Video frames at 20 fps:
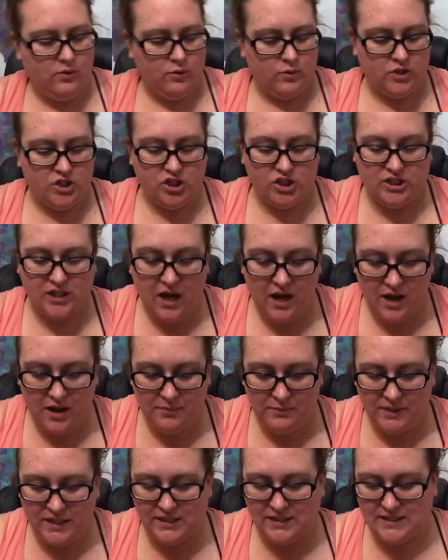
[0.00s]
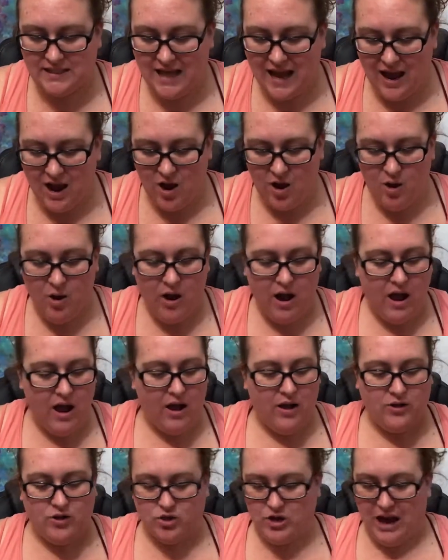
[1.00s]
Which is dumb because now,
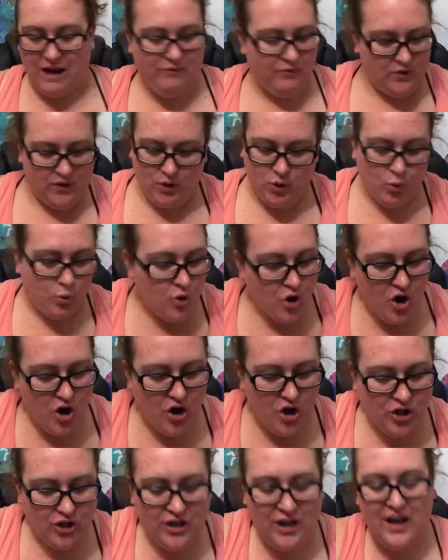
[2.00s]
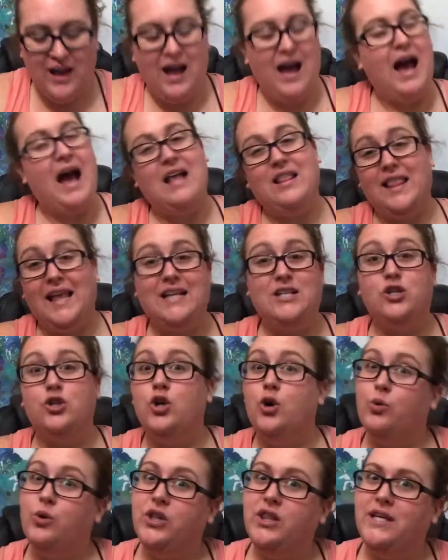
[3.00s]
traveling the world, I'd like to
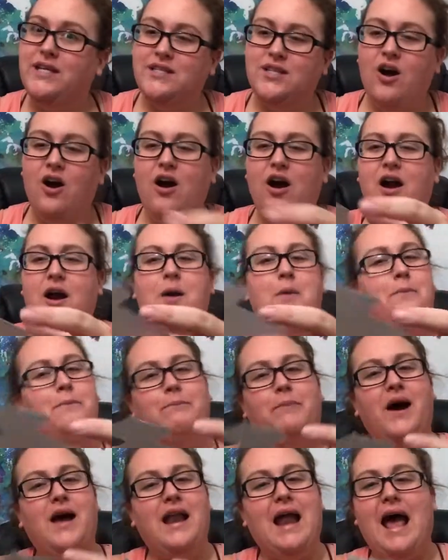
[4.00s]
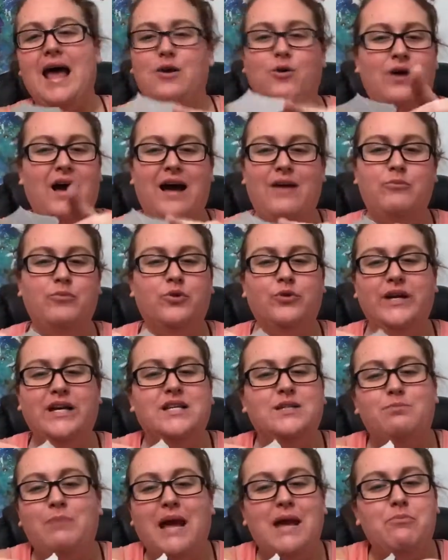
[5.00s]
know where things are, but I don't have
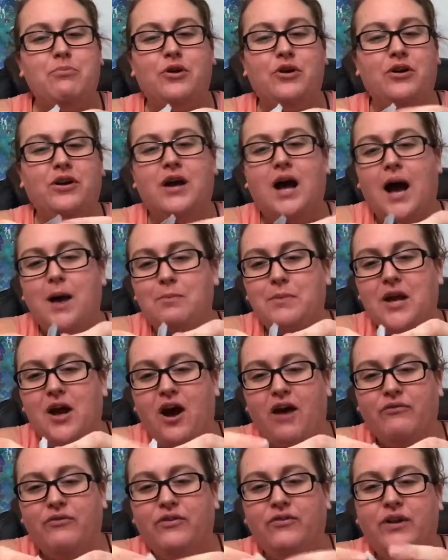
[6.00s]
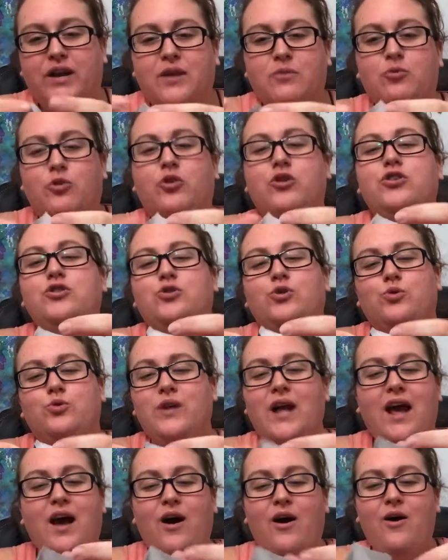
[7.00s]
Maria's paper to copy off of anymore, so
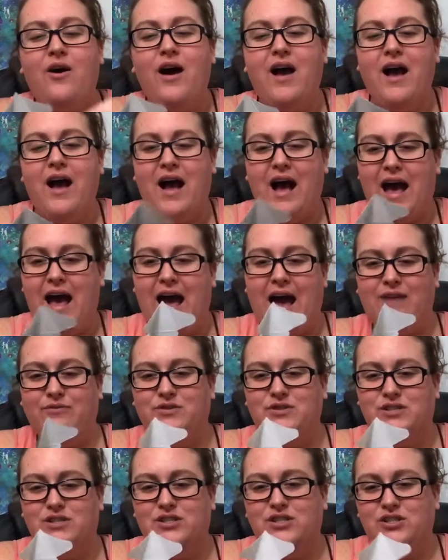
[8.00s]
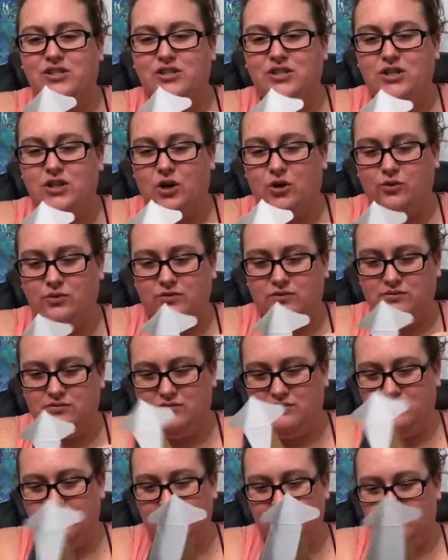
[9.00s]
now I have to, you know,
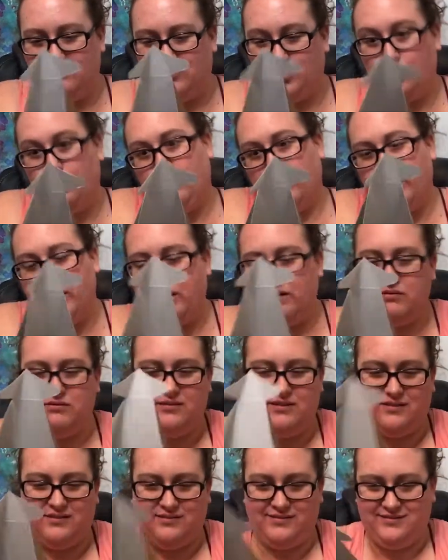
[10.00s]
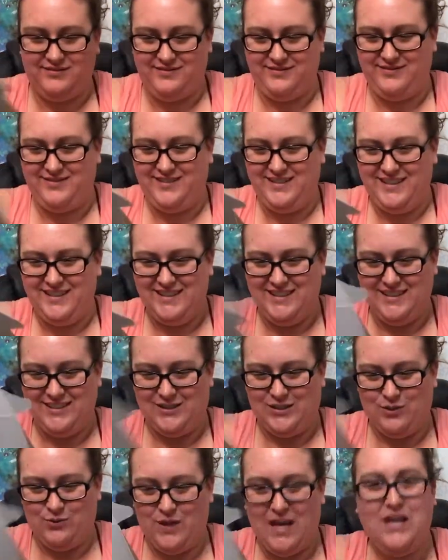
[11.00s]
Google it.
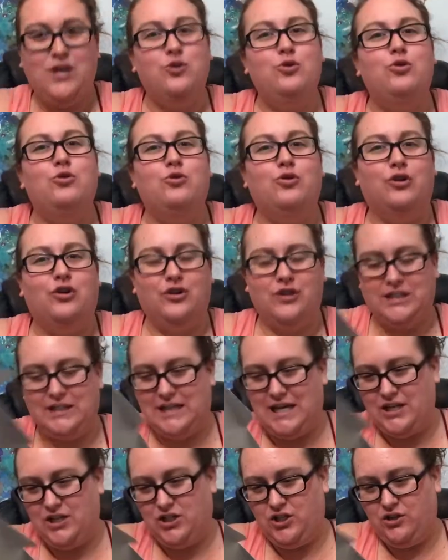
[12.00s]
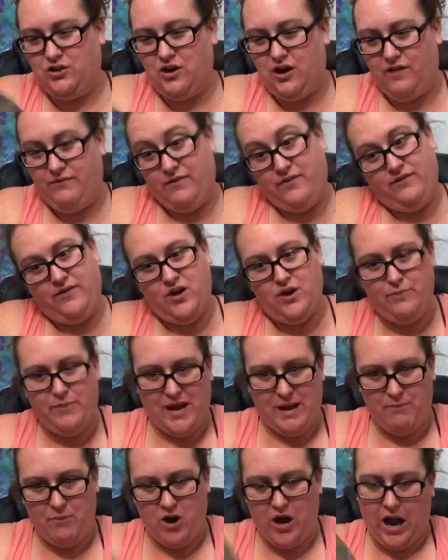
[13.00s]
So thank you, Google, because I just look off of your
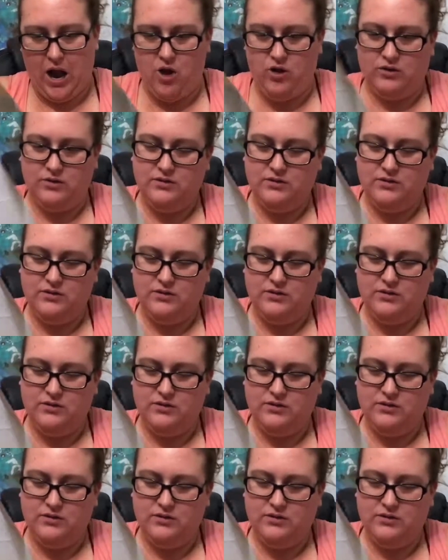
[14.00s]
paper now.